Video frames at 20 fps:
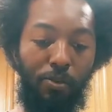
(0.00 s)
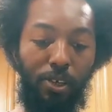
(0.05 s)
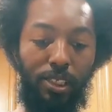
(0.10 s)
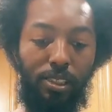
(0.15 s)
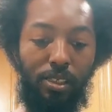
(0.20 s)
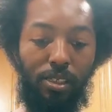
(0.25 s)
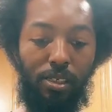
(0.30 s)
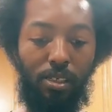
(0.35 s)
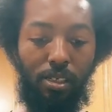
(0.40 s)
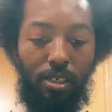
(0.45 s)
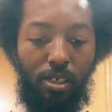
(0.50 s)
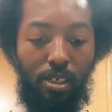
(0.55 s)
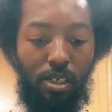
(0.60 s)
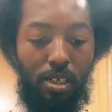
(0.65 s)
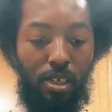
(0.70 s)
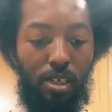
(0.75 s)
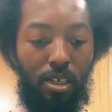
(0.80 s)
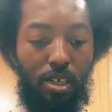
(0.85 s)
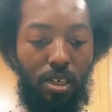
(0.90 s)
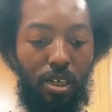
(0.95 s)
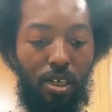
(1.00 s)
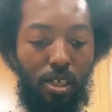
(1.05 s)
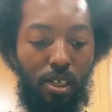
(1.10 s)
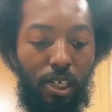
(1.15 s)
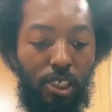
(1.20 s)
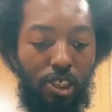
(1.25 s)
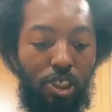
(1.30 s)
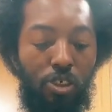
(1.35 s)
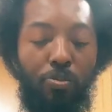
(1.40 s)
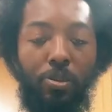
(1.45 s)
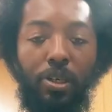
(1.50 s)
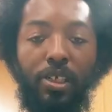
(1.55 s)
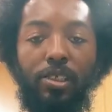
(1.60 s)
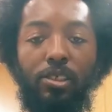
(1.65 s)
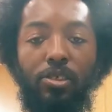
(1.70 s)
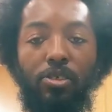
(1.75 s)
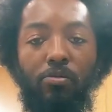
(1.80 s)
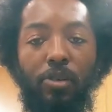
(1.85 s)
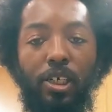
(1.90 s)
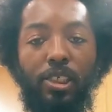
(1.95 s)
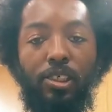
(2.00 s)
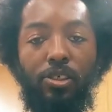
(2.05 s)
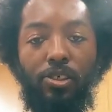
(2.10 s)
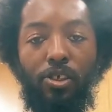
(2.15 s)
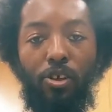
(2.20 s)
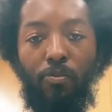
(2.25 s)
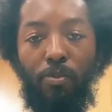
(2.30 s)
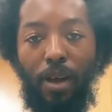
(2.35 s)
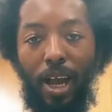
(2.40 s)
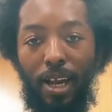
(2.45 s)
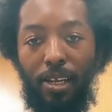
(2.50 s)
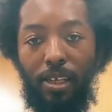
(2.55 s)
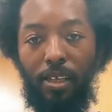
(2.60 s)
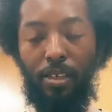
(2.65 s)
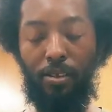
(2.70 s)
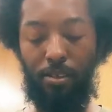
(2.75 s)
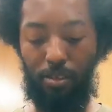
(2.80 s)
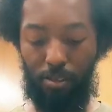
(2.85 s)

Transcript: pressure because you putting too much on your body.